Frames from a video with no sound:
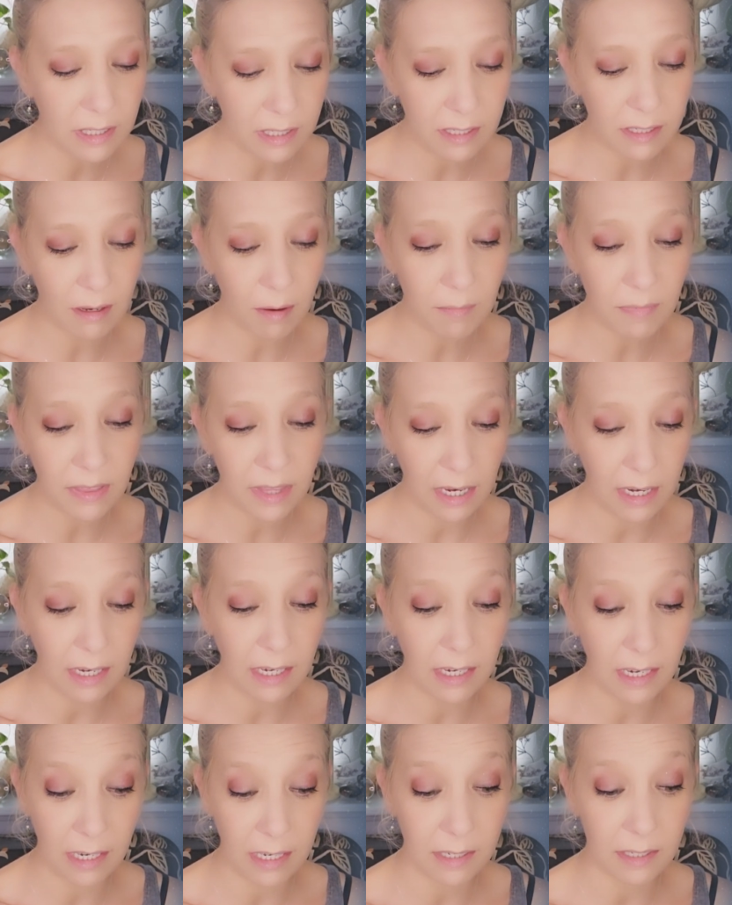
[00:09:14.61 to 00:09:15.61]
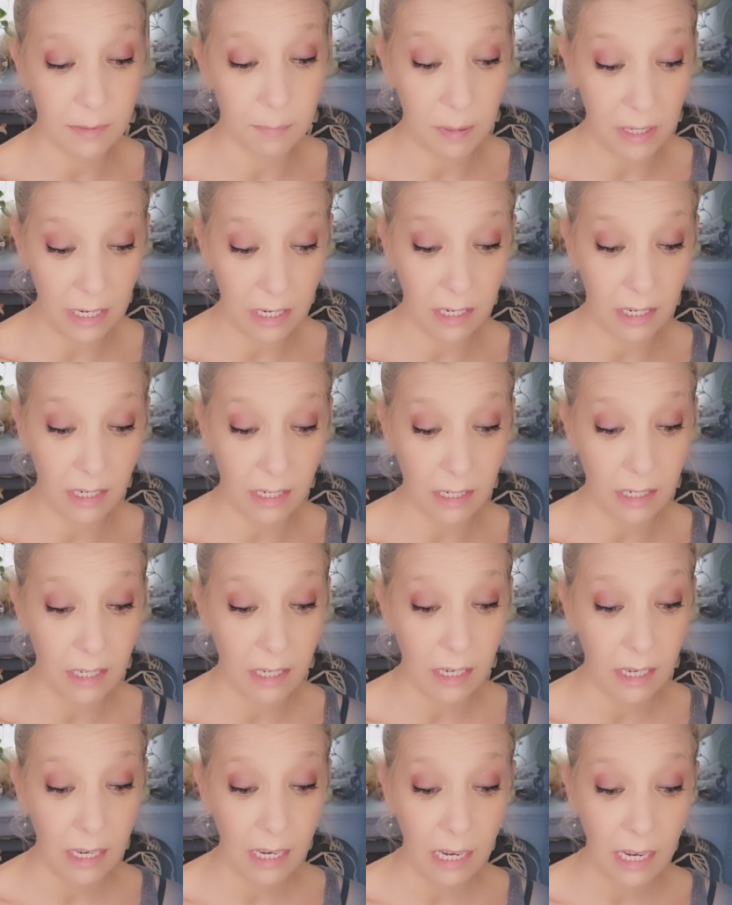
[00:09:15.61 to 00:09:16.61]
something is being
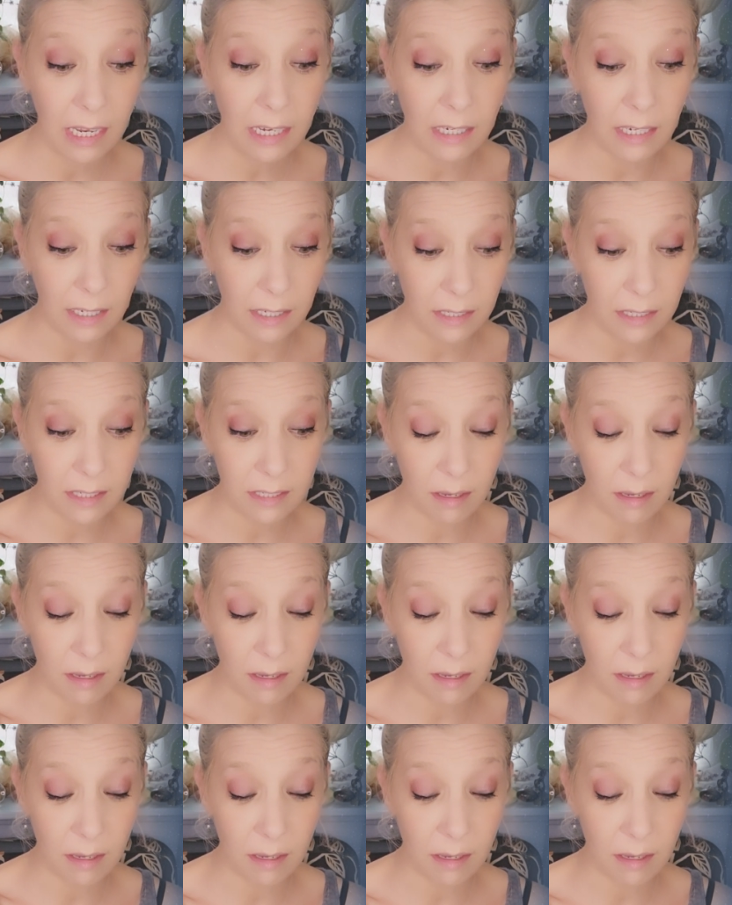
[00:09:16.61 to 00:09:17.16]
hidden.